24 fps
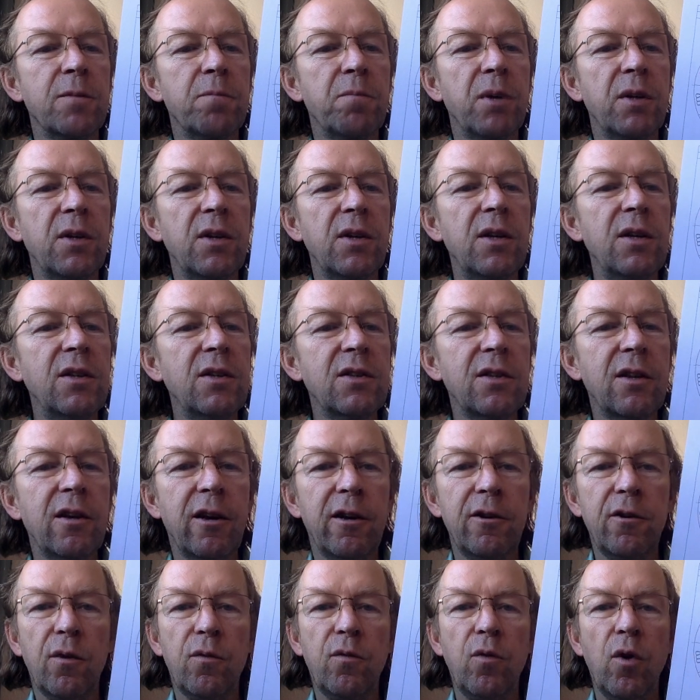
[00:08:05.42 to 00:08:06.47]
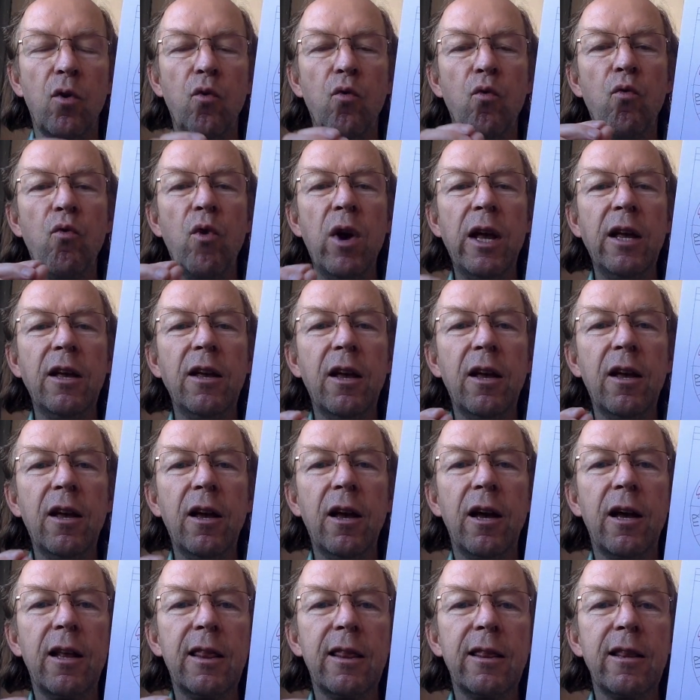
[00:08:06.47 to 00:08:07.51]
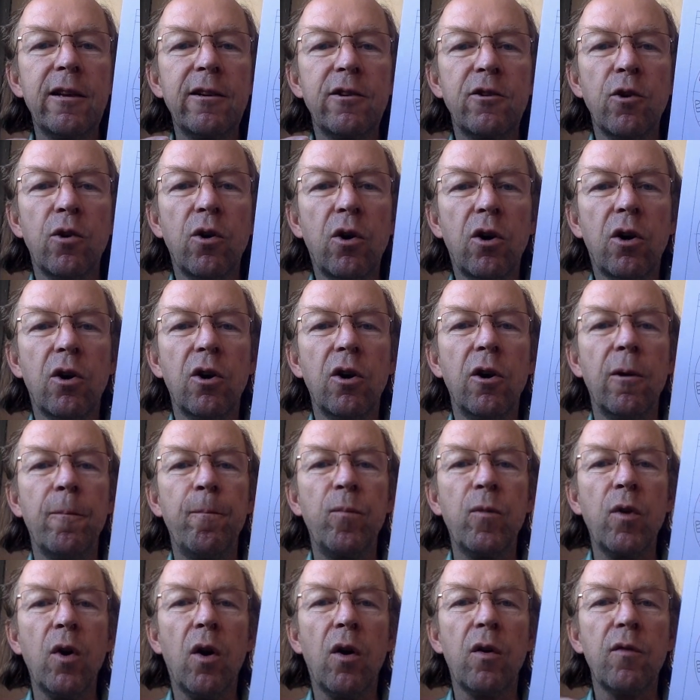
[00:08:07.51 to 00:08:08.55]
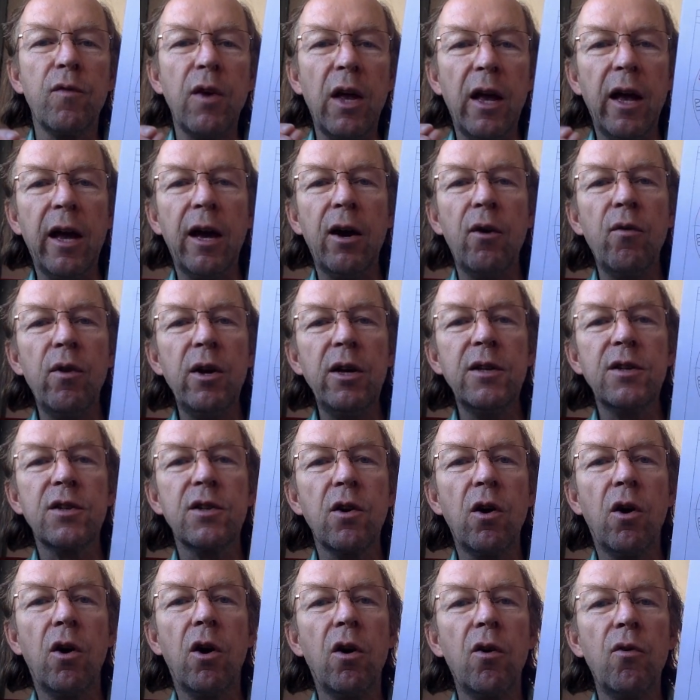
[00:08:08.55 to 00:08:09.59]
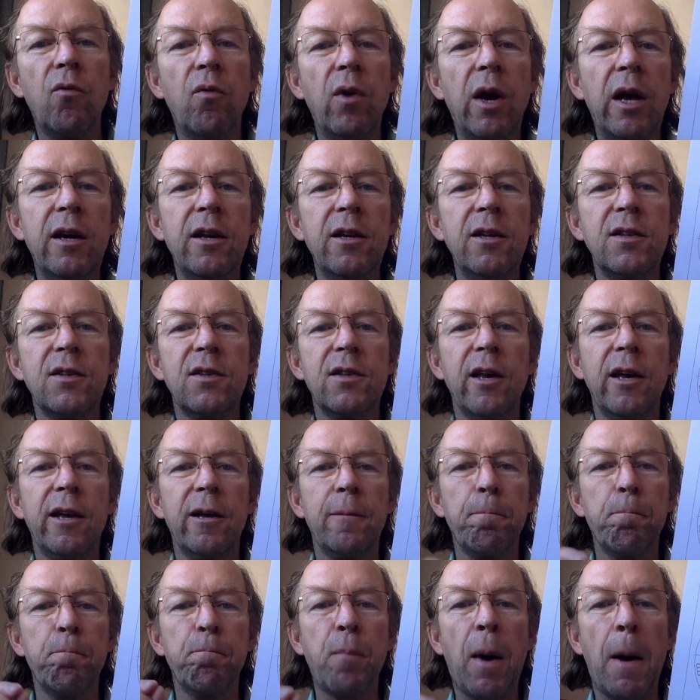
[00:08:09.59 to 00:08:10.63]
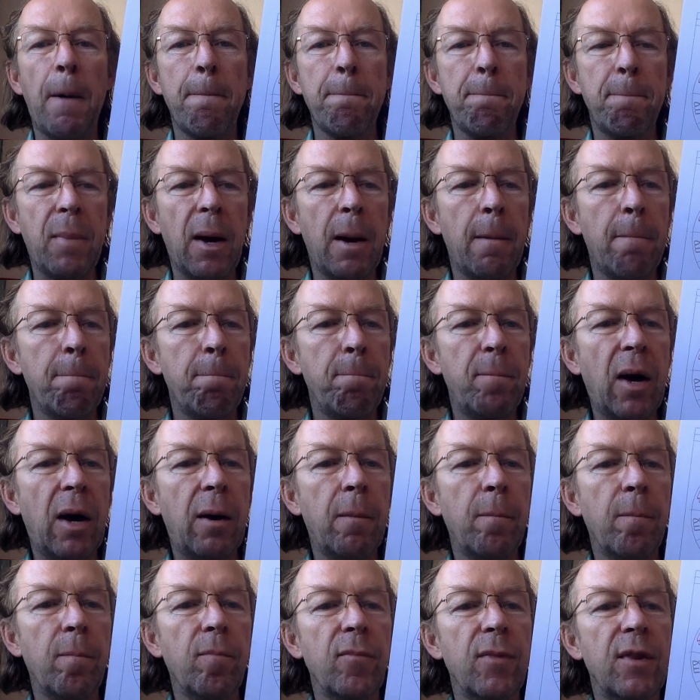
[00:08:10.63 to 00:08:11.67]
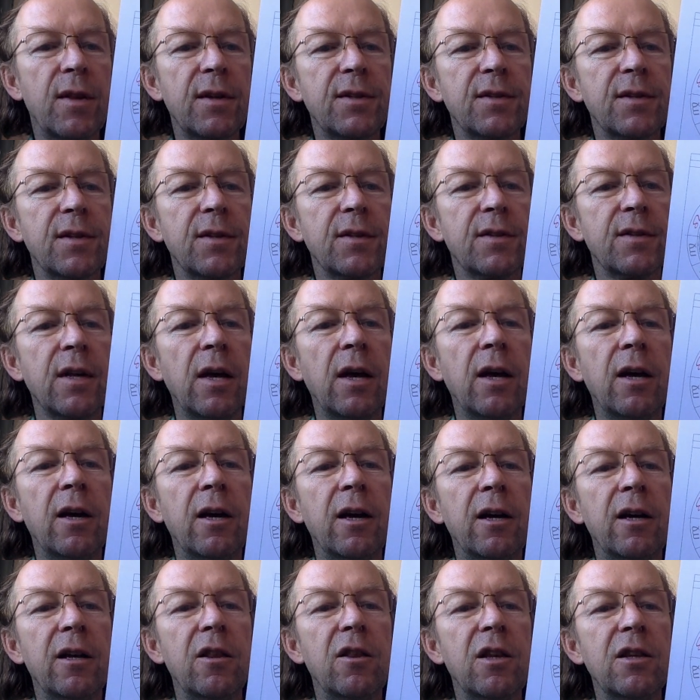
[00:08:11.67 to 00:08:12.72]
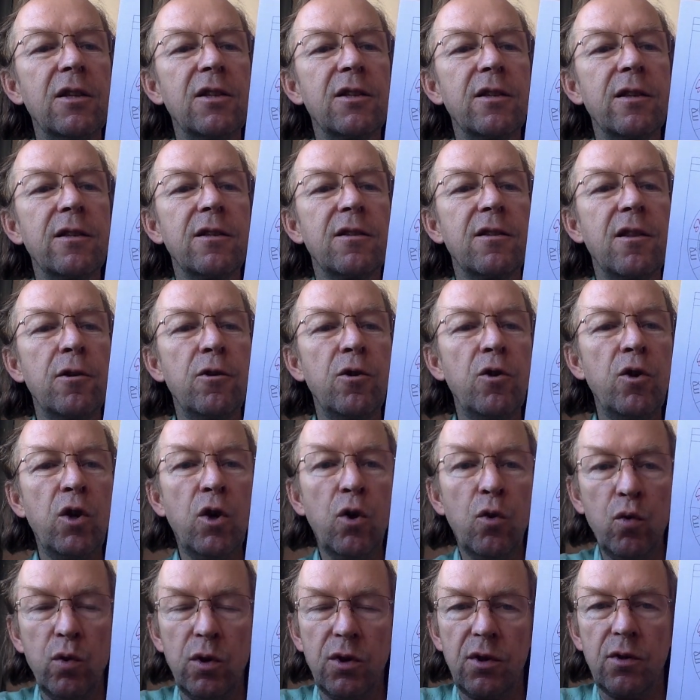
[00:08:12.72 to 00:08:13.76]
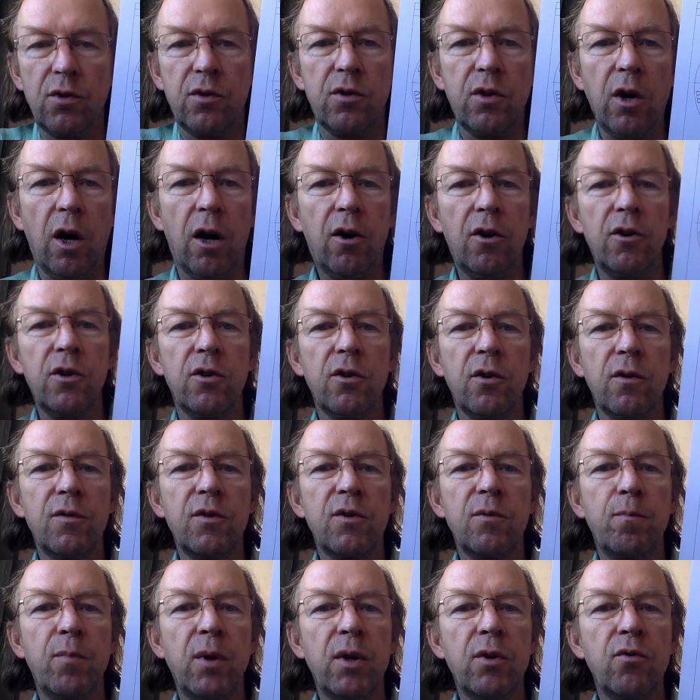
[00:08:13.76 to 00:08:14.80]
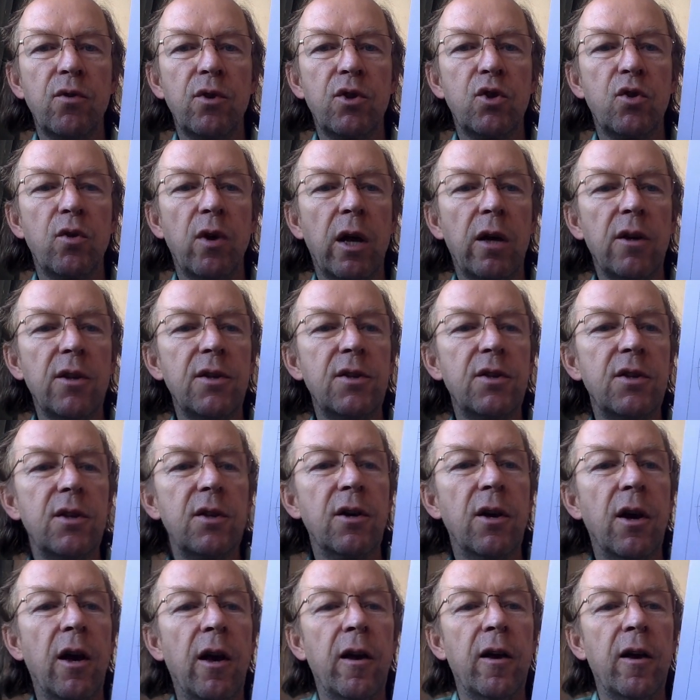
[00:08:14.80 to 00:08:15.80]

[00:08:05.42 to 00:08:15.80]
But he's kind of ringing at the door of Aries already, saying, bum, bum, bum. This is the new start of spirituality,